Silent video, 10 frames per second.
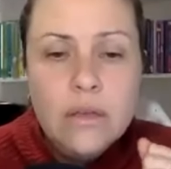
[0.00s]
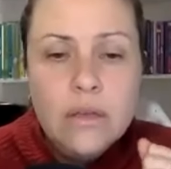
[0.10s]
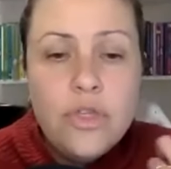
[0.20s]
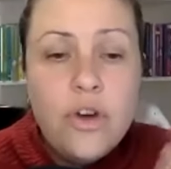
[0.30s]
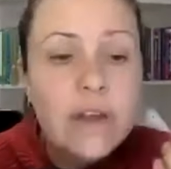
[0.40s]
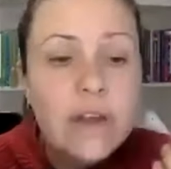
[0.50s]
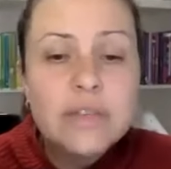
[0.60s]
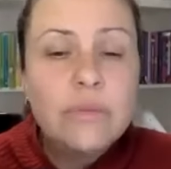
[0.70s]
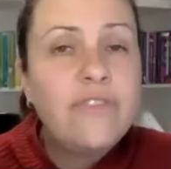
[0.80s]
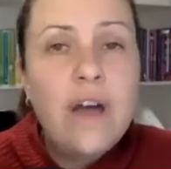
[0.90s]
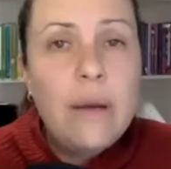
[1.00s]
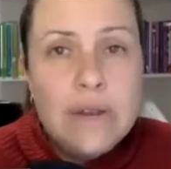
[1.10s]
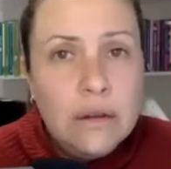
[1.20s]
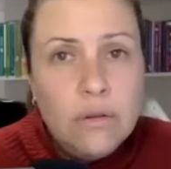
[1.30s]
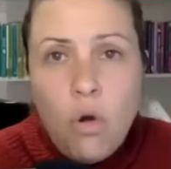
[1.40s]
the thought of someone
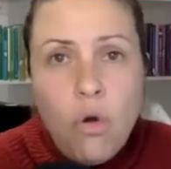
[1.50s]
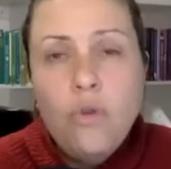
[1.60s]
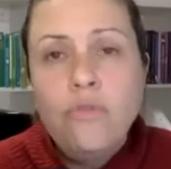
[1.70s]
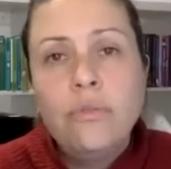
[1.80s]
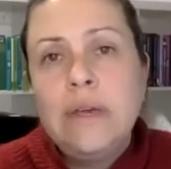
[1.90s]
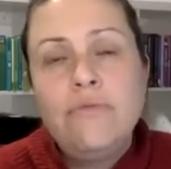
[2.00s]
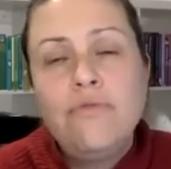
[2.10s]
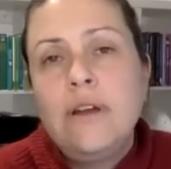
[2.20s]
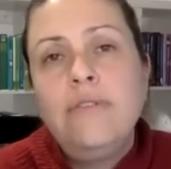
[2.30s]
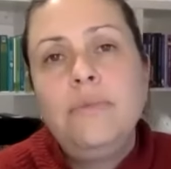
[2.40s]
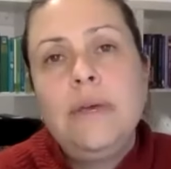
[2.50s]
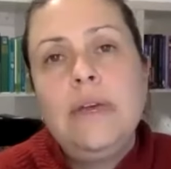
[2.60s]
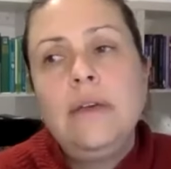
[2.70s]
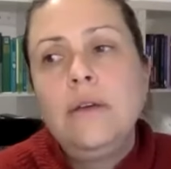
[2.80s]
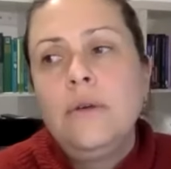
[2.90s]
vomiting all over me in front of
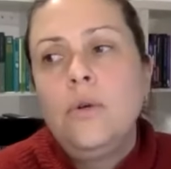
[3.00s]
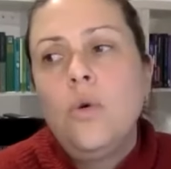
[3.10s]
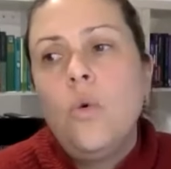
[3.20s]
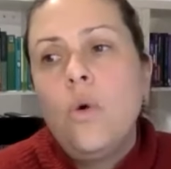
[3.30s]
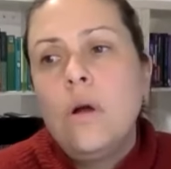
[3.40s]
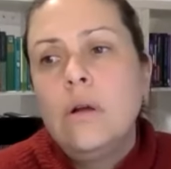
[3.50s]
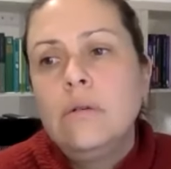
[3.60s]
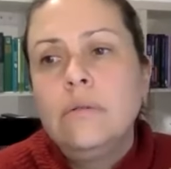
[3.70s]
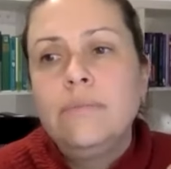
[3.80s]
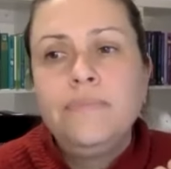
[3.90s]
me, or